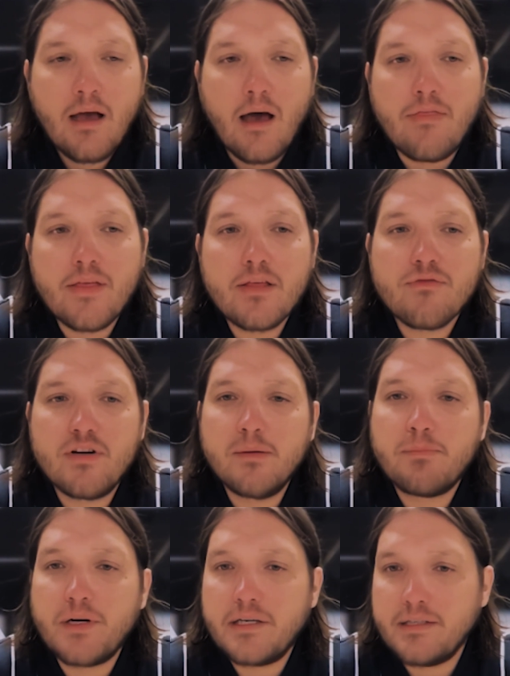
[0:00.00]
I think 3D
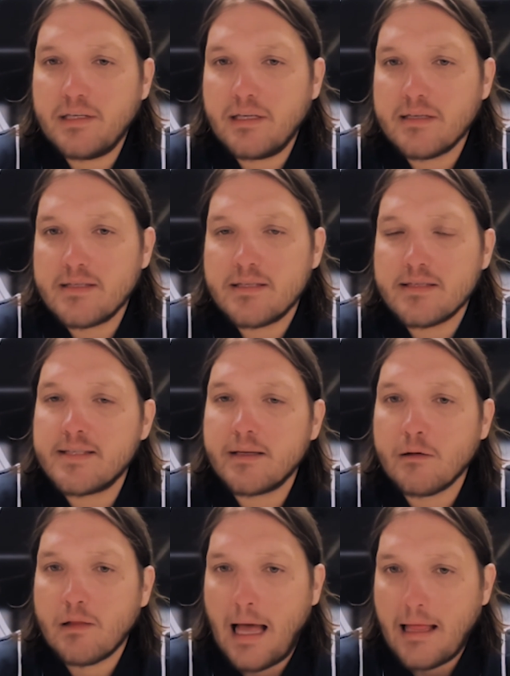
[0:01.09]
printing is
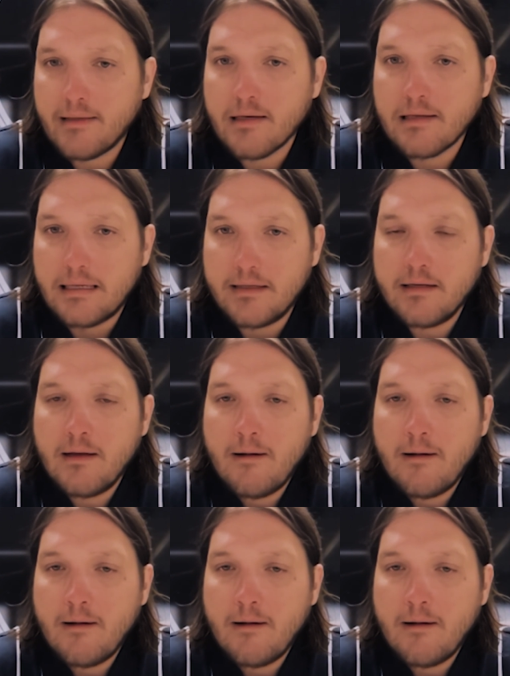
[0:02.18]
single-handedly